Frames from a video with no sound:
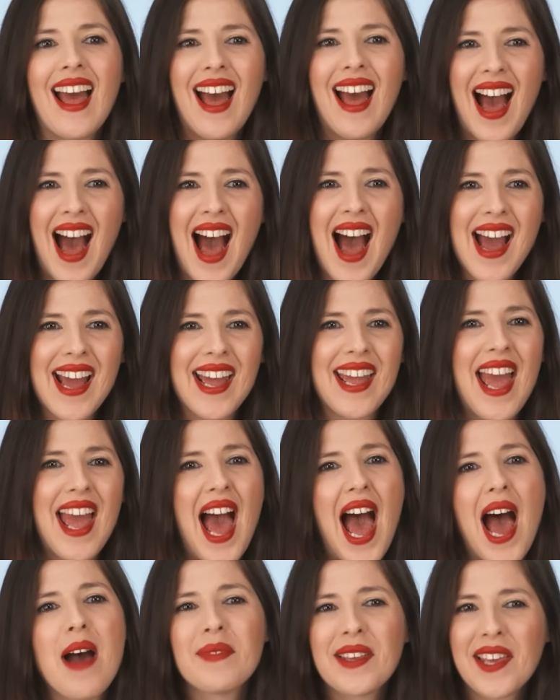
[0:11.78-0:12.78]
Hi,
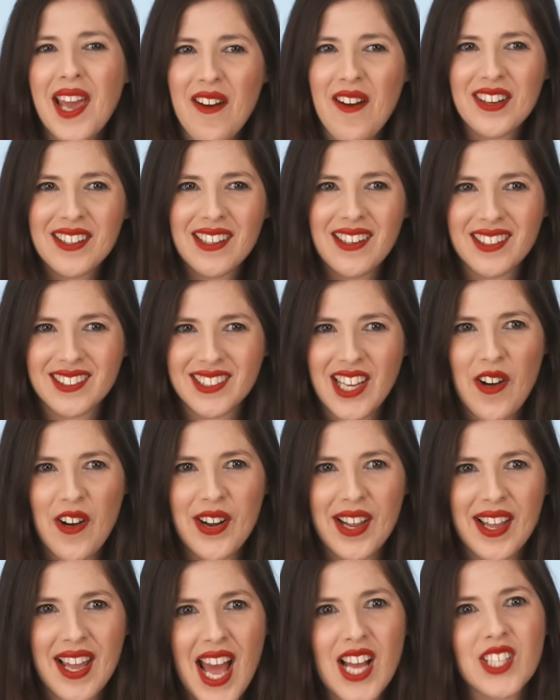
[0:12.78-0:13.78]
I'm Keren
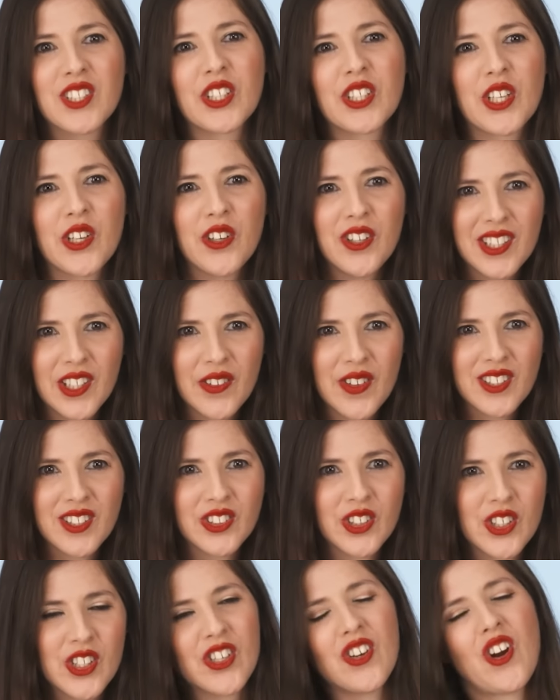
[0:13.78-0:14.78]
Elazari, a security
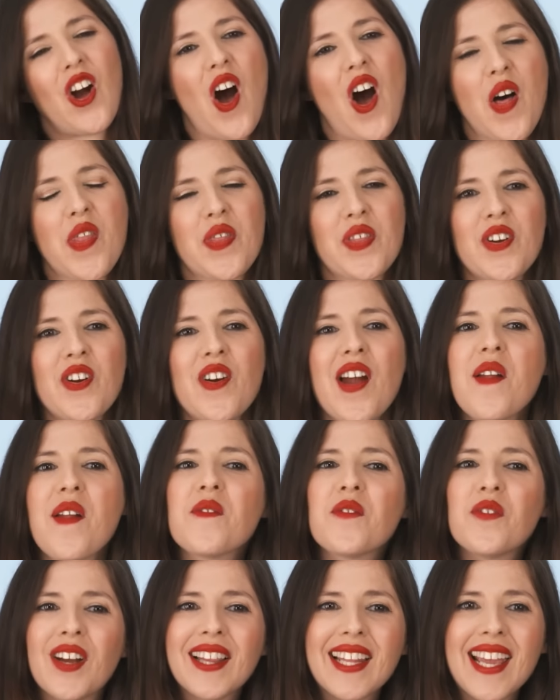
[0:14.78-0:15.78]
researcher, author, and
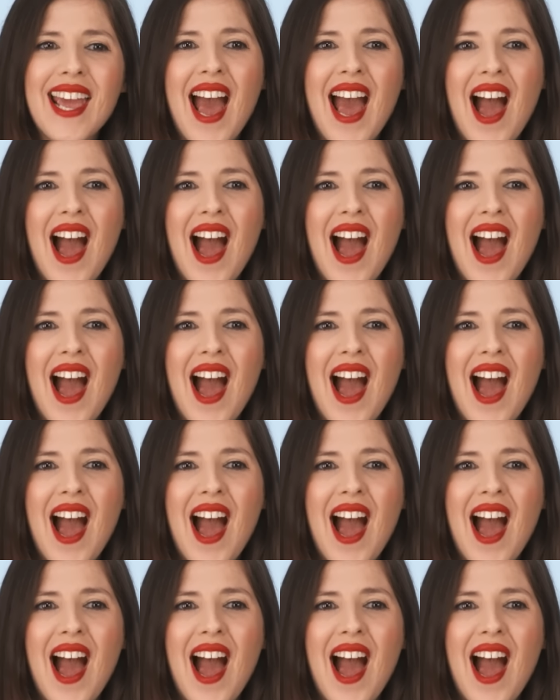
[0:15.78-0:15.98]
friendly